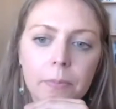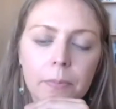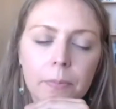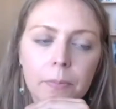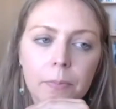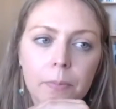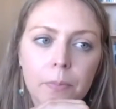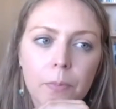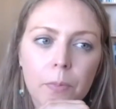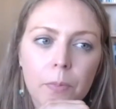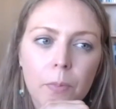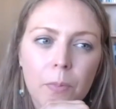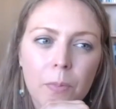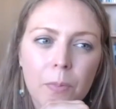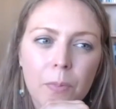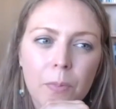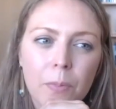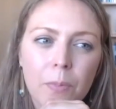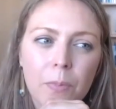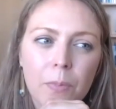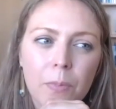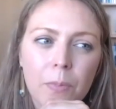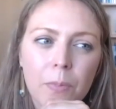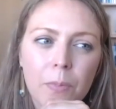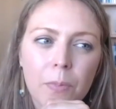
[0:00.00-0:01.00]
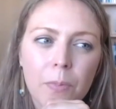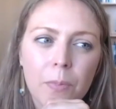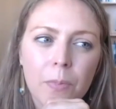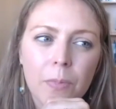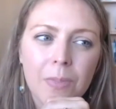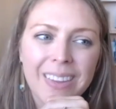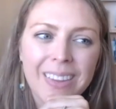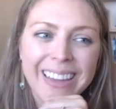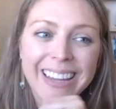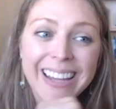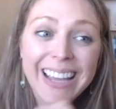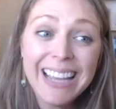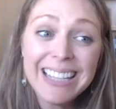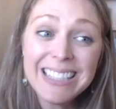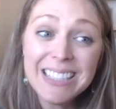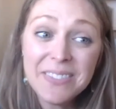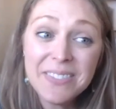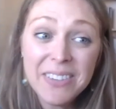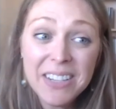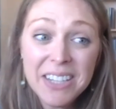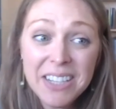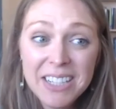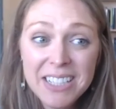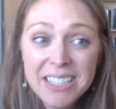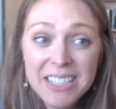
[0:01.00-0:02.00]
specific. It's
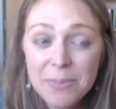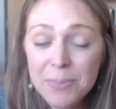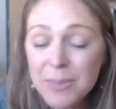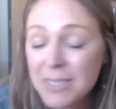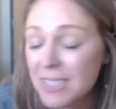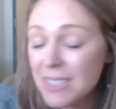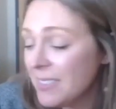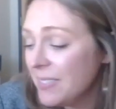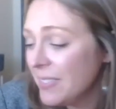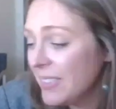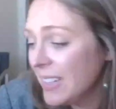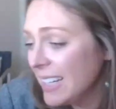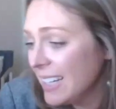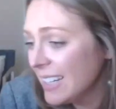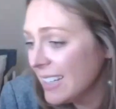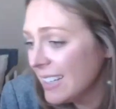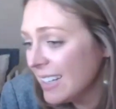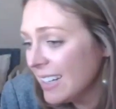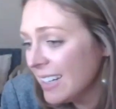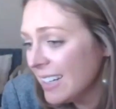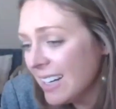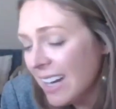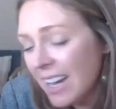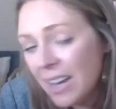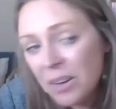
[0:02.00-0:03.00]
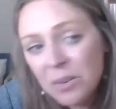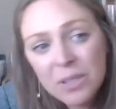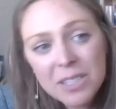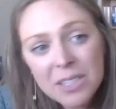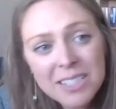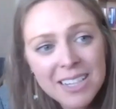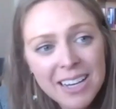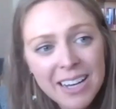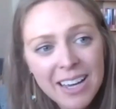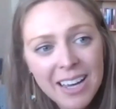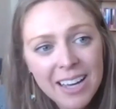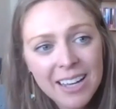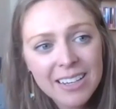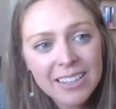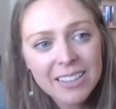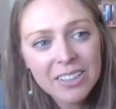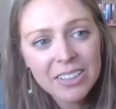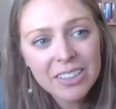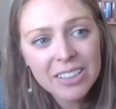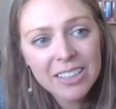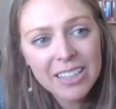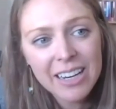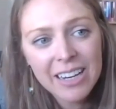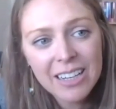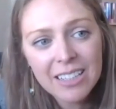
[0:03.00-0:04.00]
very specific, and I wish I had a
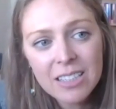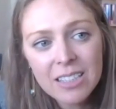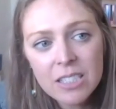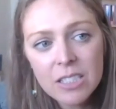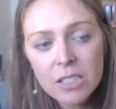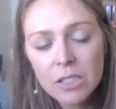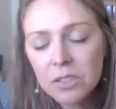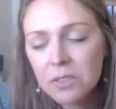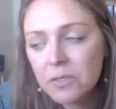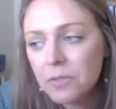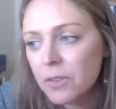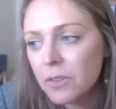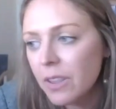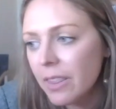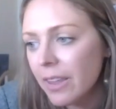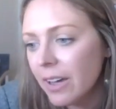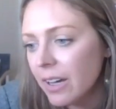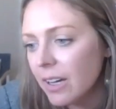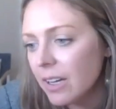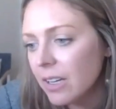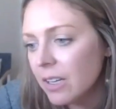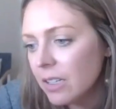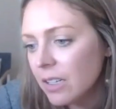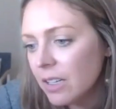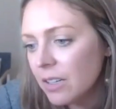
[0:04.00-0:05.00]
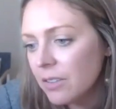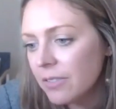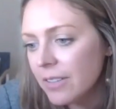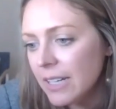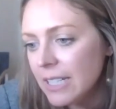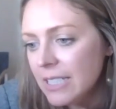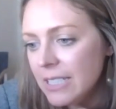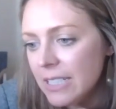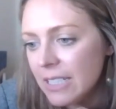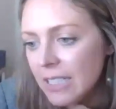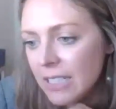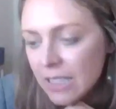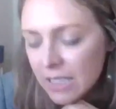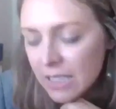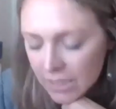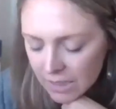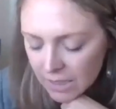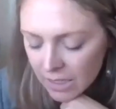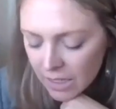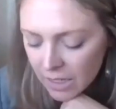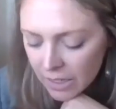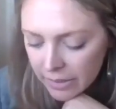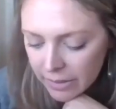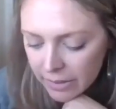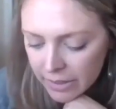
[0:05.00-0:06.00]
good answer for that. If I did,
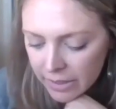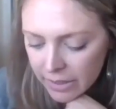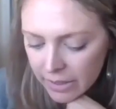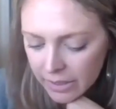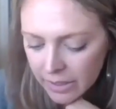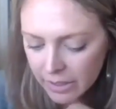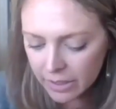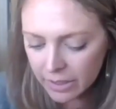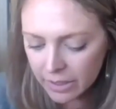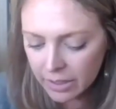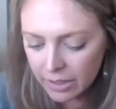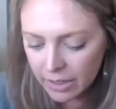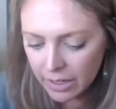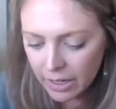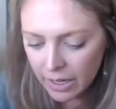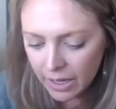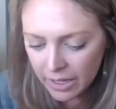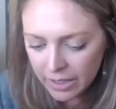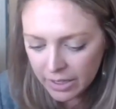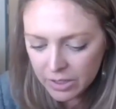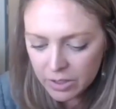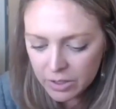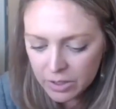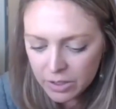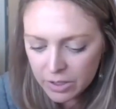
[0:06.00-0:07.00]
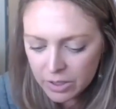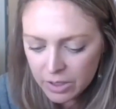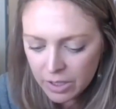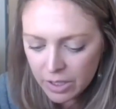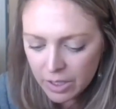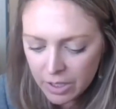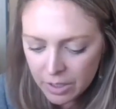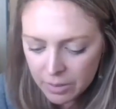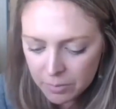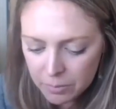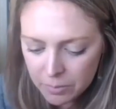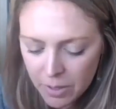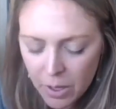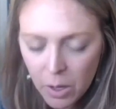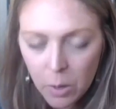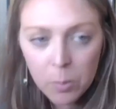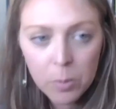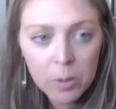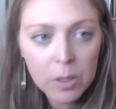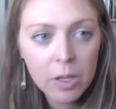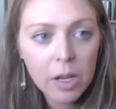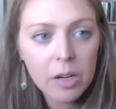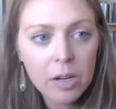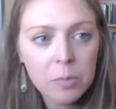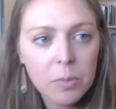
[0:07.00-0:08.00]
I I could um, help
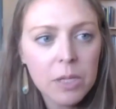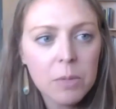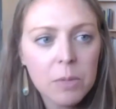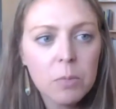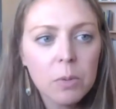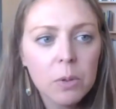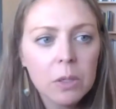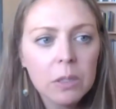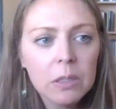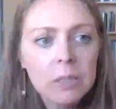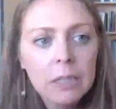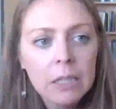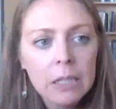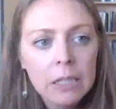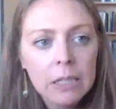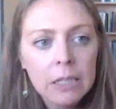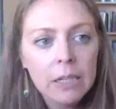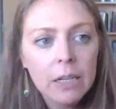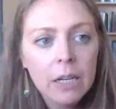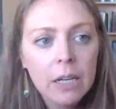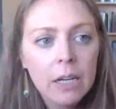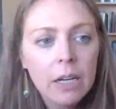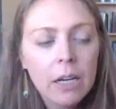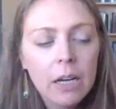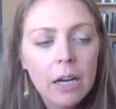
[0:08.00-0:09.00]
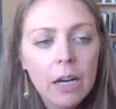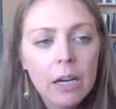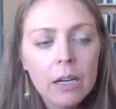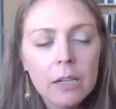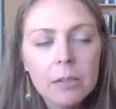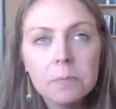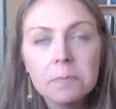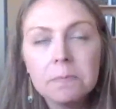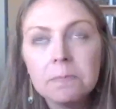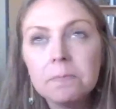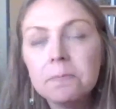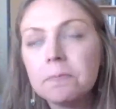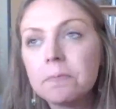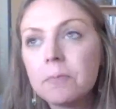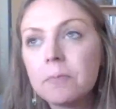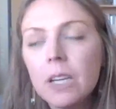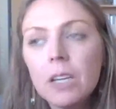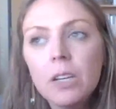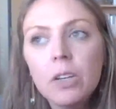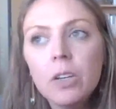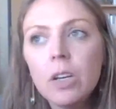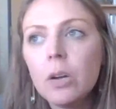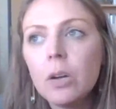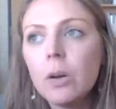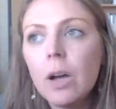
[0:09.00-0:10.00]
a lot of people. Um,
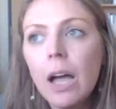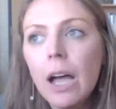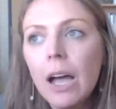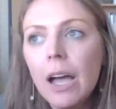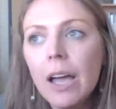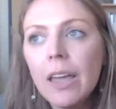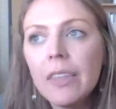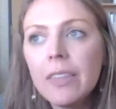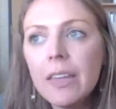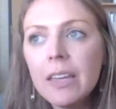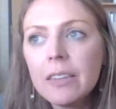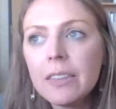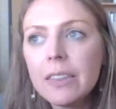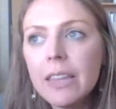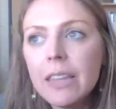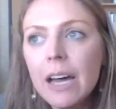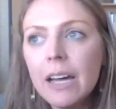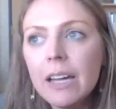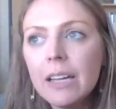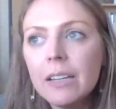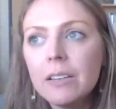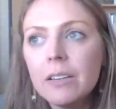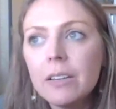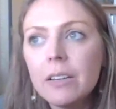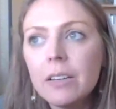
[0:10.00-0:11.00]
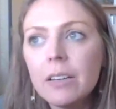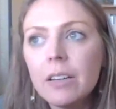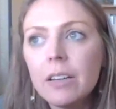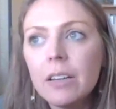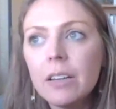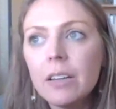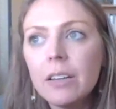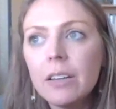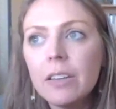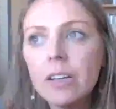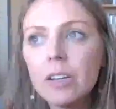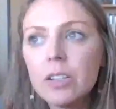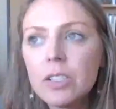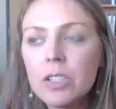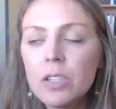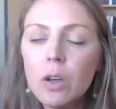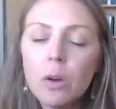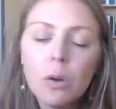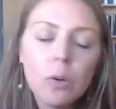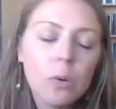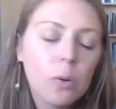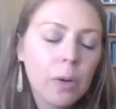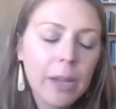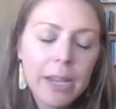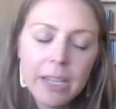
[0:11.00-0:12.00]
you know, I think that there's
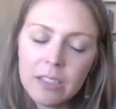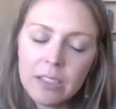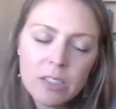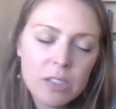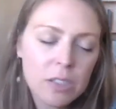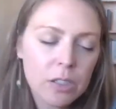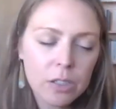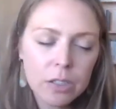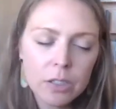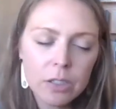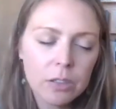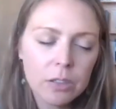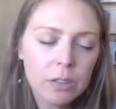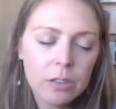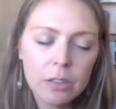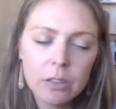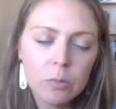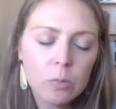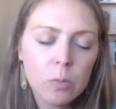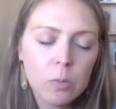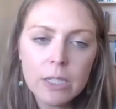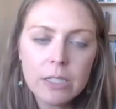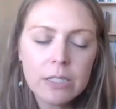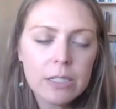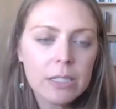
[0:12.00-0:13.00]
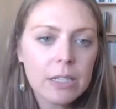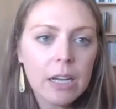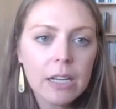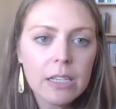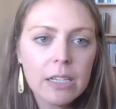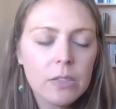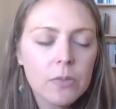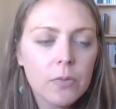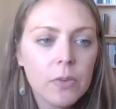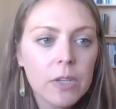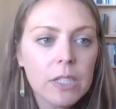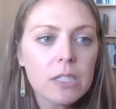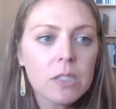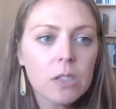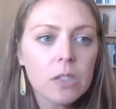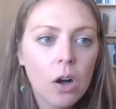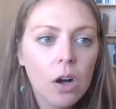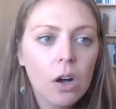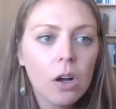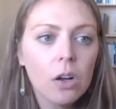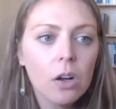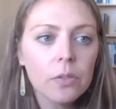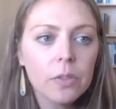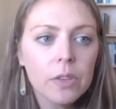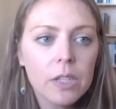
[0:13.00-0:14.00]
no answer one size fits
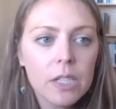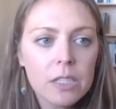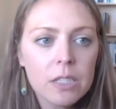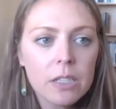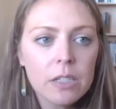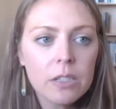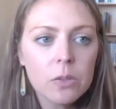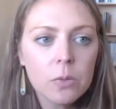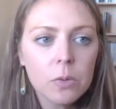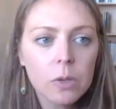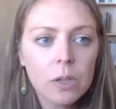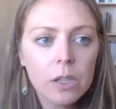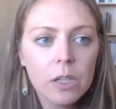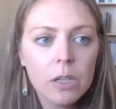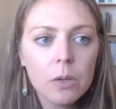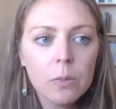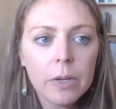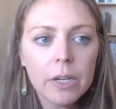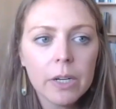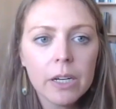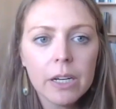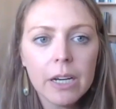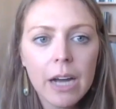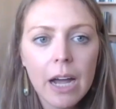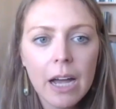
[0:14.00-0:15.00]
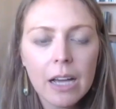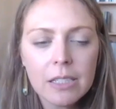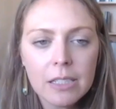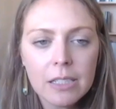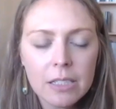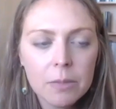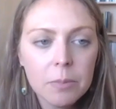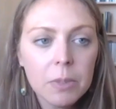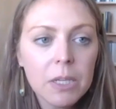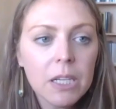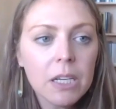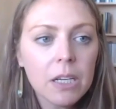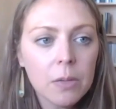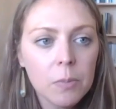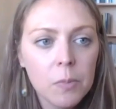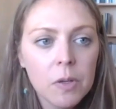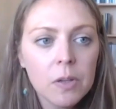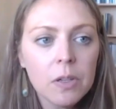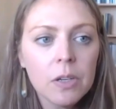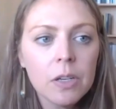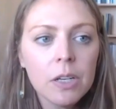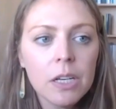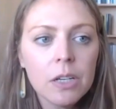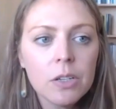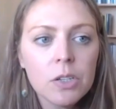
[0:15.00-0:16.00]
all. This is really where it has to be
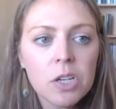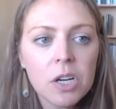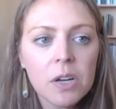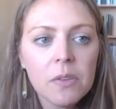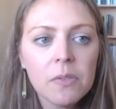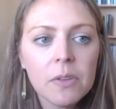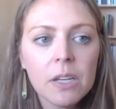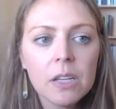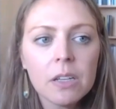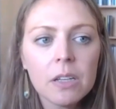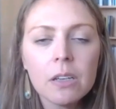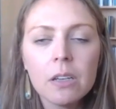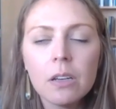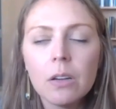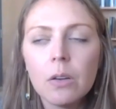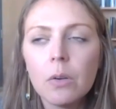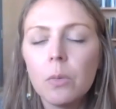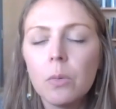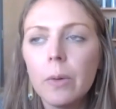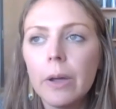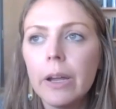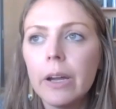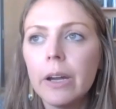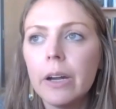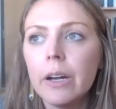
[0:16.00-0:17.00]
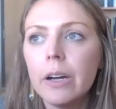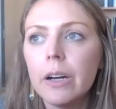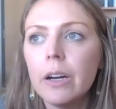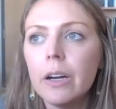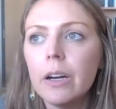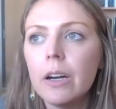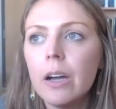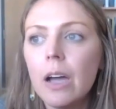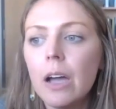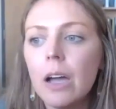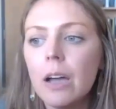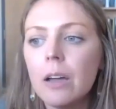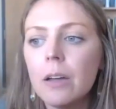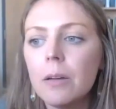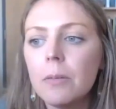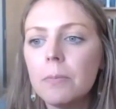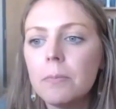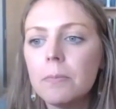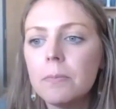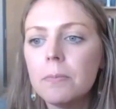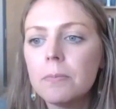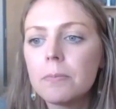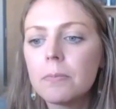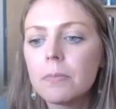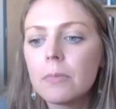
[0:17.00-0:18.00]
community driven, where
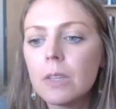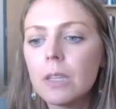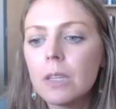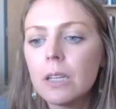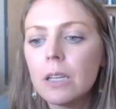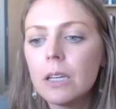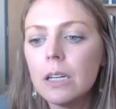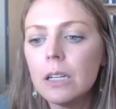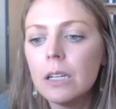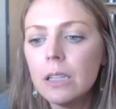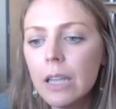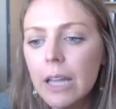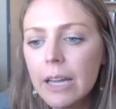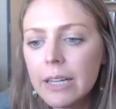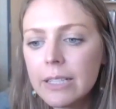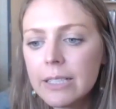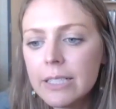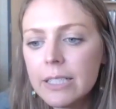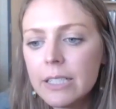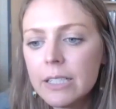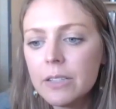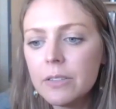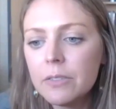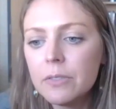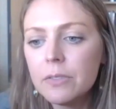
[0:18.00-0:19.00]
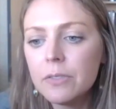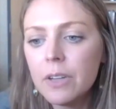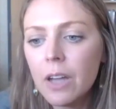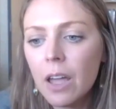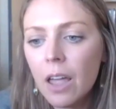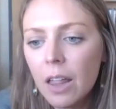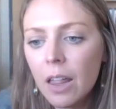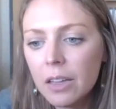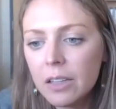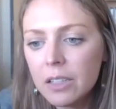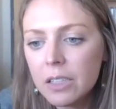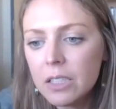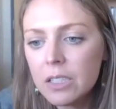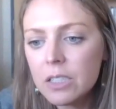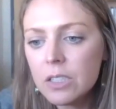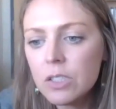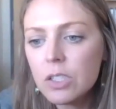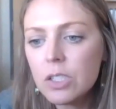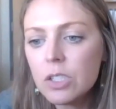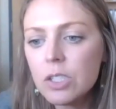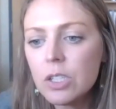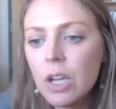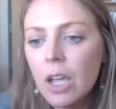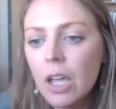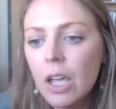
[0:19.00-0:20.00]
um, collective
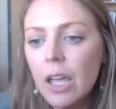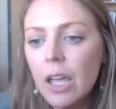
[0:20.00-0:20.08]
knowledge